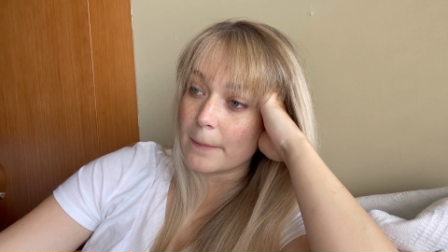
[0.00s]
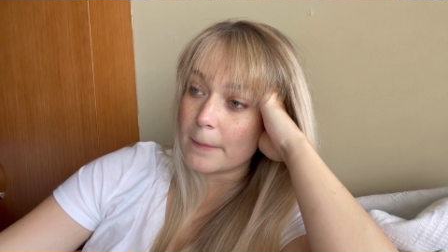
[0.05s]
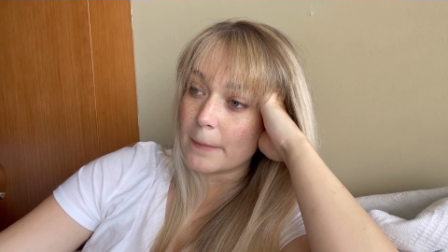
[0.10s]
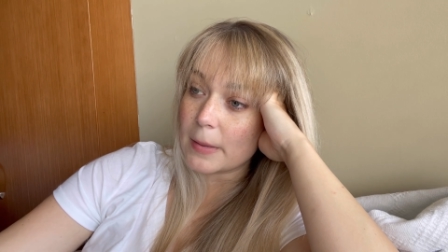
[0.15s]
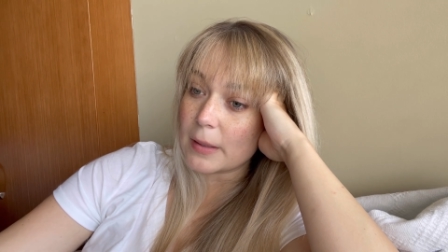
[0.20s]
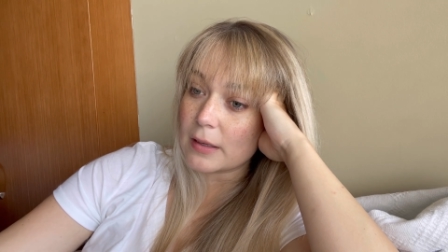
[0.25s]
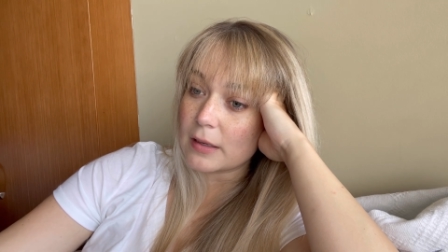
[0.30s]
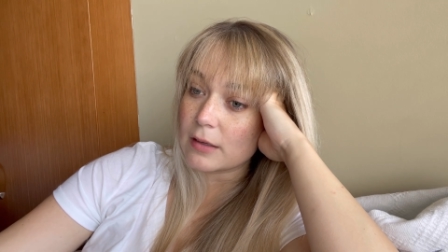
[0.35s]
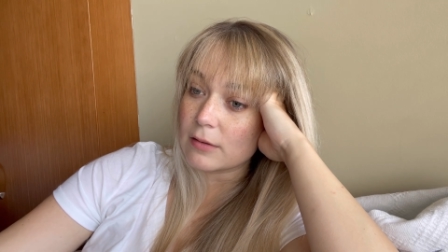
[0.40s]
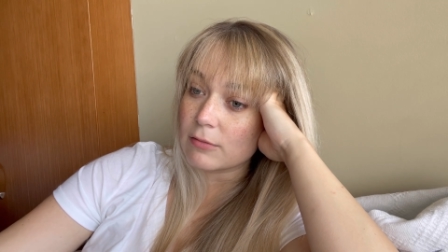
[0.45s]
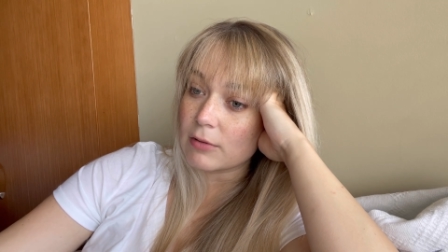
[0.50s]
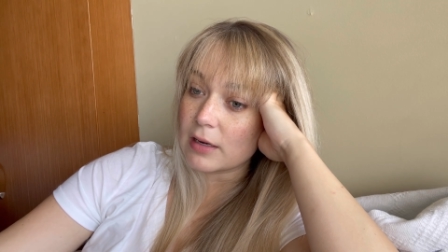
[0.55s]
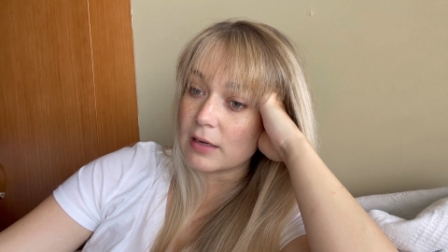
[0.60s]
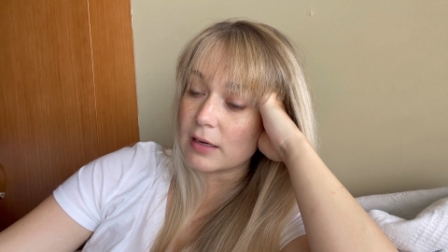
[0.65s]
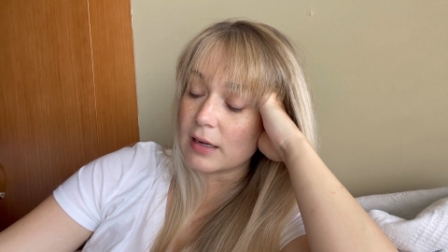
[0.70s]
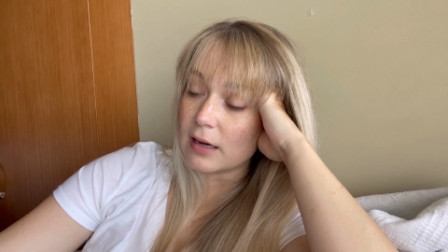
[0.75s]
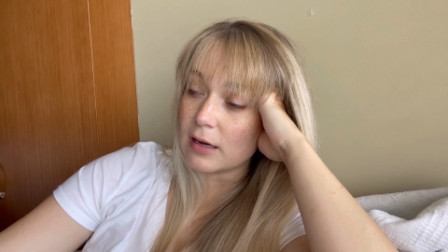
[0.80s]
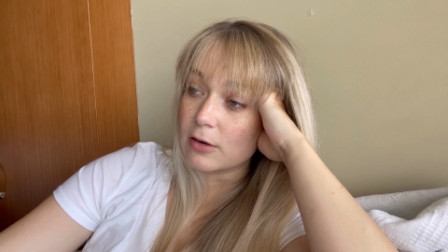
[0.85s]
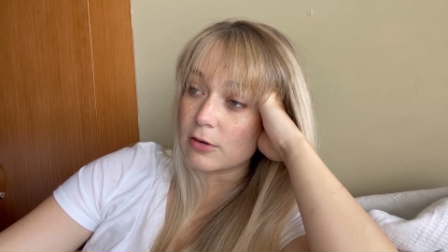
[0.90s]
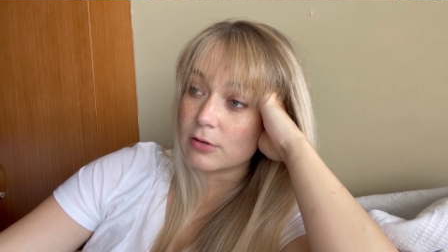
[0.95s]
But right
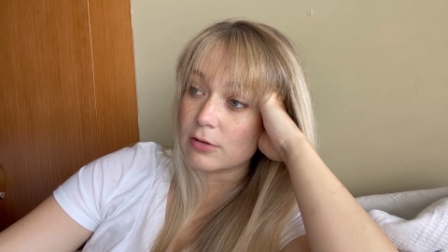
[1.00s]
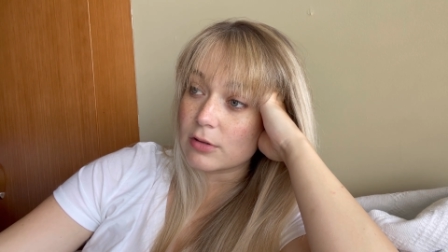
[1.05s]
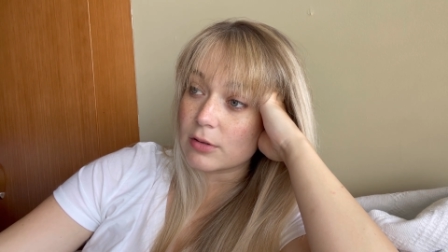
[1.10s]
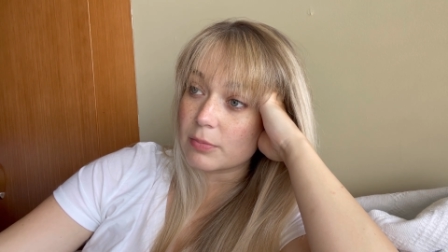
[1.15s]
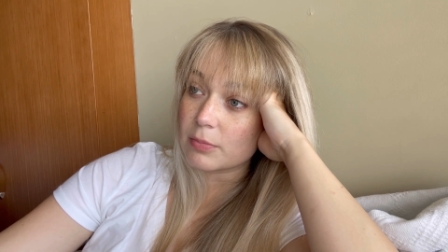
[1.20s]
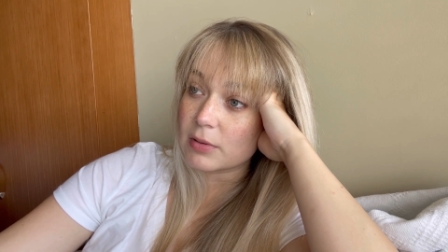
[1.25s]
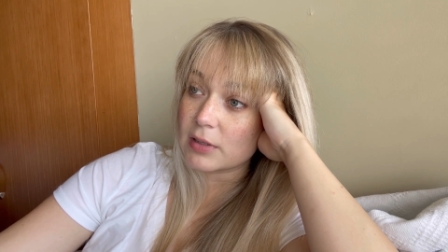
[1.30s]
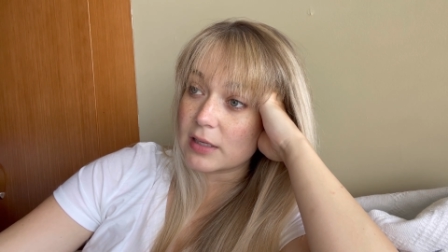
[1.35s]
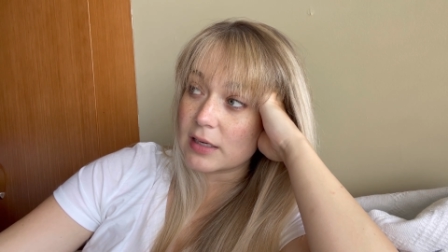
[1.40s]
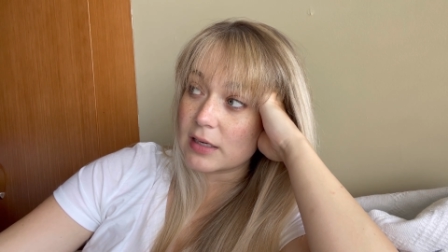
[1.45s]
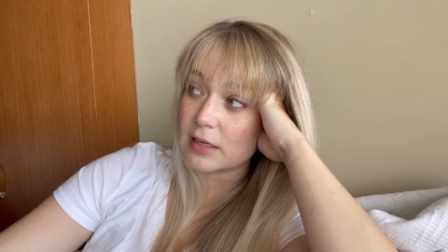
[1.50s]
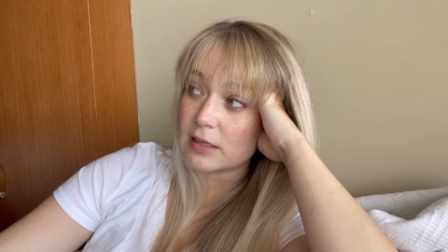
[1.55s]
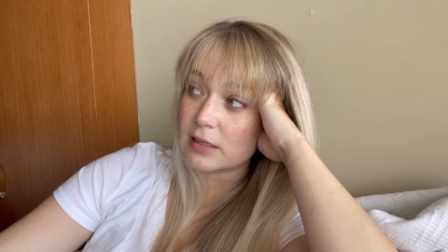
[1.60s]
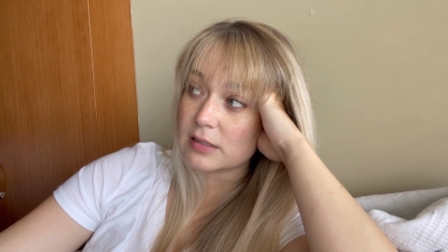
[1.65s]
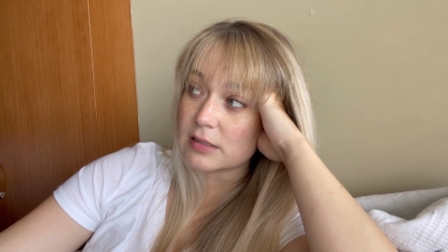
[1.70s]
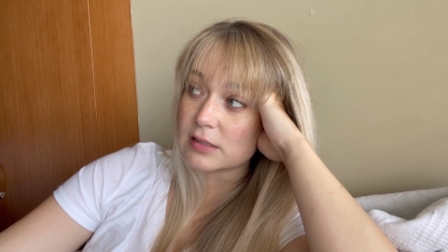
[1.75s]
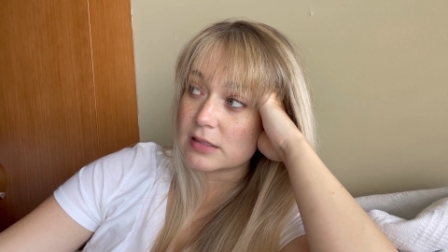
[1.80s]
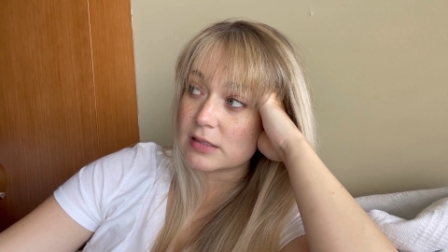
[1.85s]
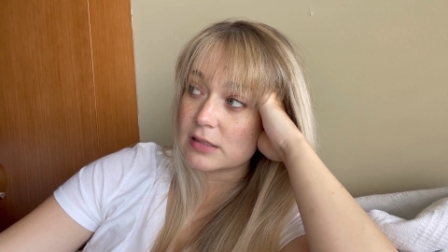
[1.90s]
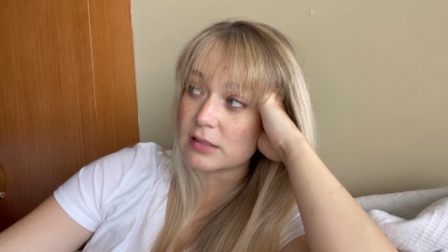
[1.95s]
now the plan
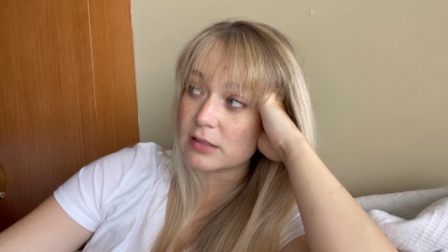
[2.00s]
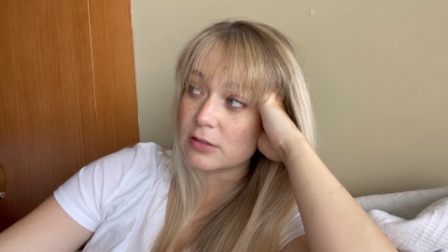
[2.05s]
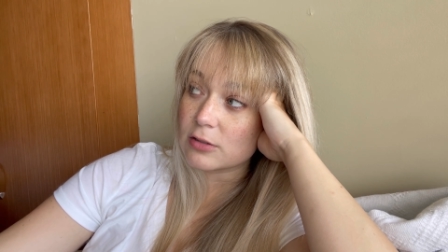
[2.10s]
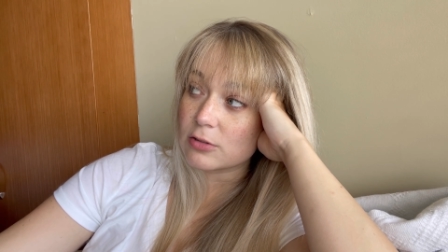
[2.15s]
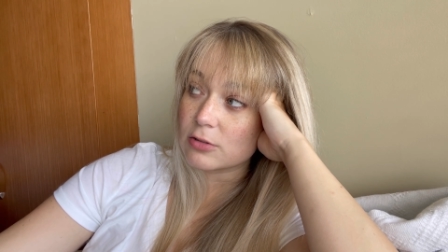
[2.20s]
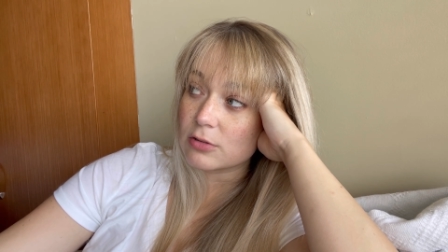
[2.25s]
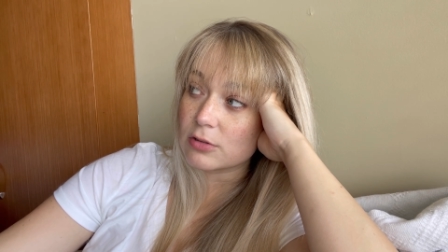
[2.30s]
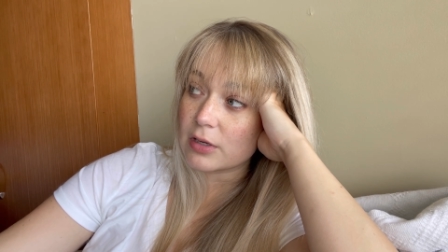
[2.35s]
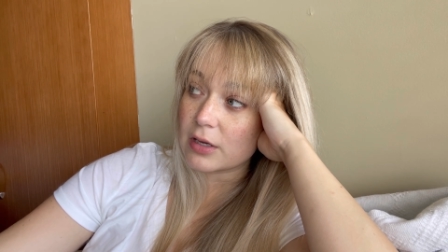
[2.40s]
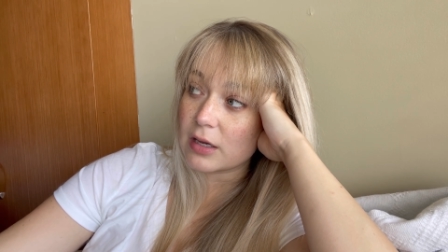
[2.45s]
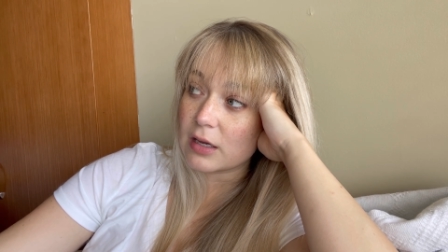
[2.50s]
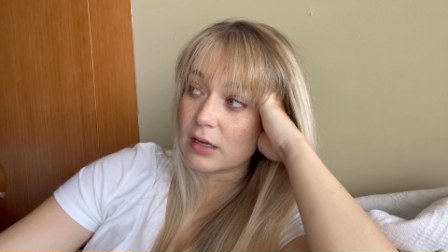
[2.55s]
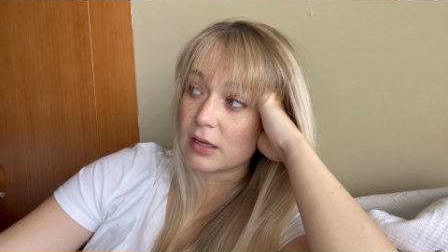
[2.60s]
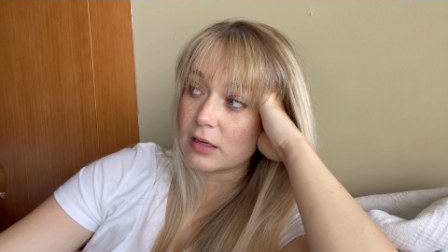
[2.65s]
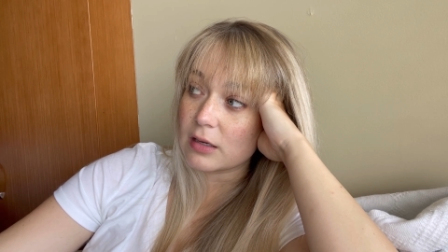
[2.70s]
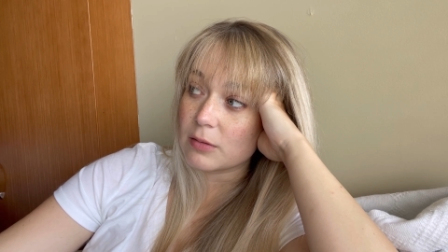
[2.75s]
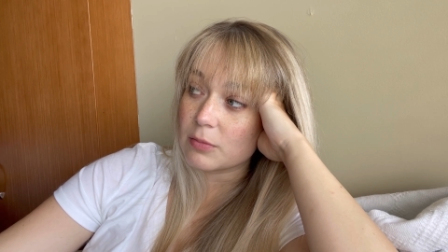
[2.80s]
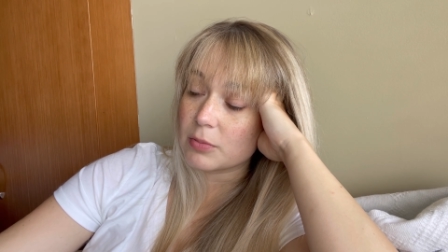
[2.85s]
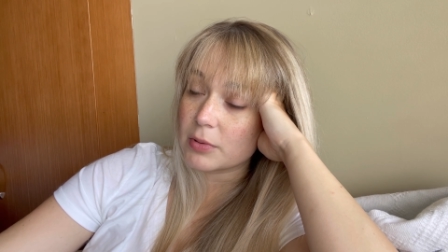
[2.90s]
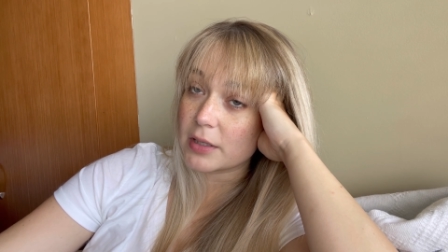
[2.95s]
is still
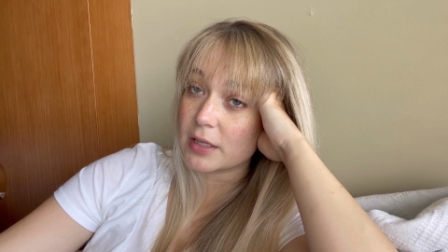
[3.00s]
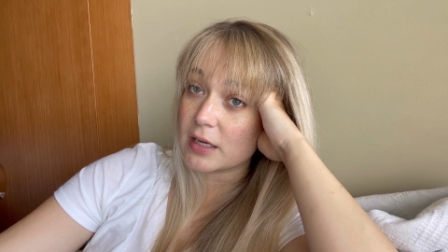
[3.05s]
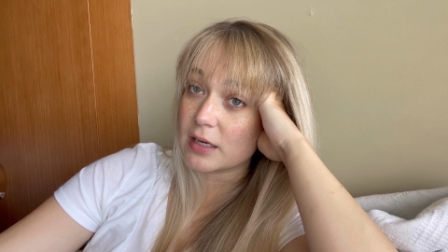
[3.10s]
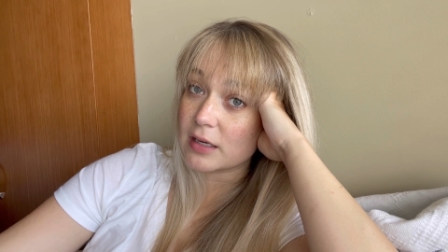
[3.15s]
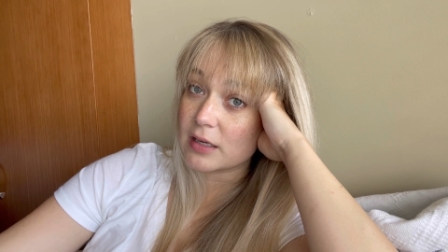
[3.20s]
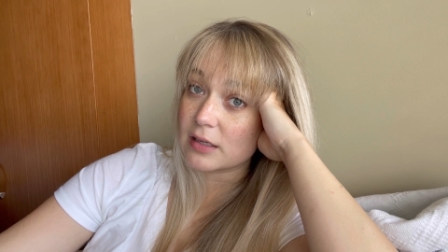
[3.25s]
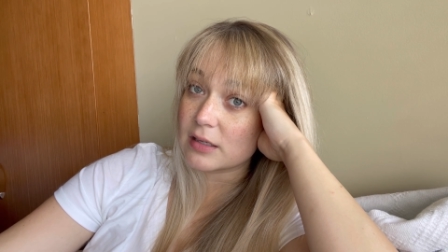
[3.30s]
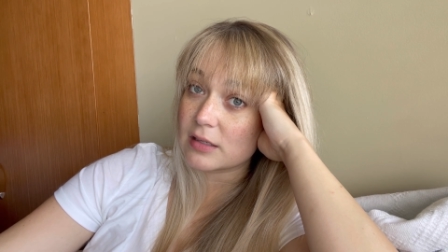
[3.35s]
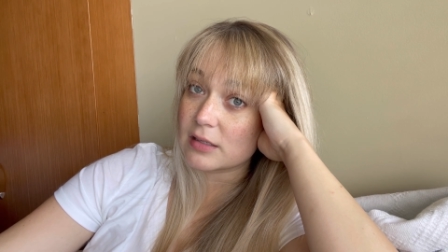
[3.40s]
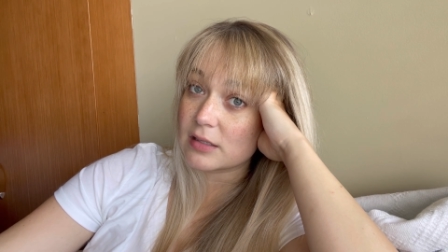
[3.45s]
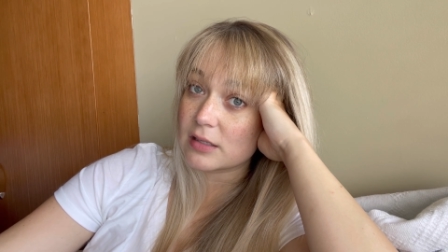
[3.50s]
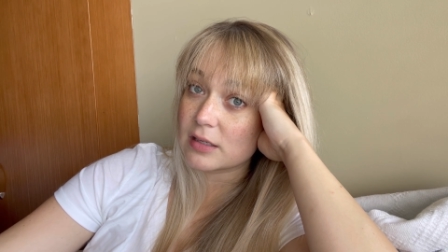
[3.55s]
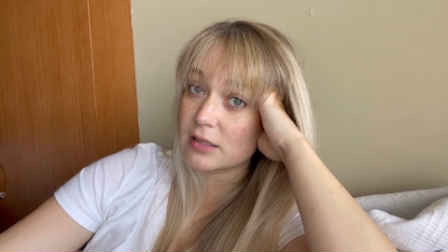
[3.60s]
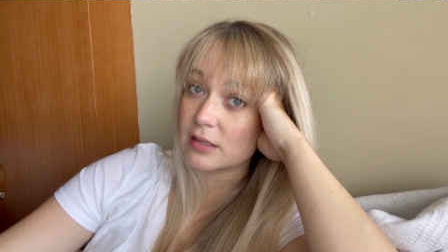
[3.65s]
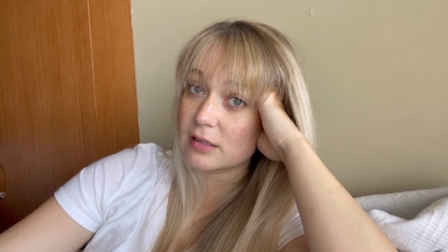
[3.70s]
a planned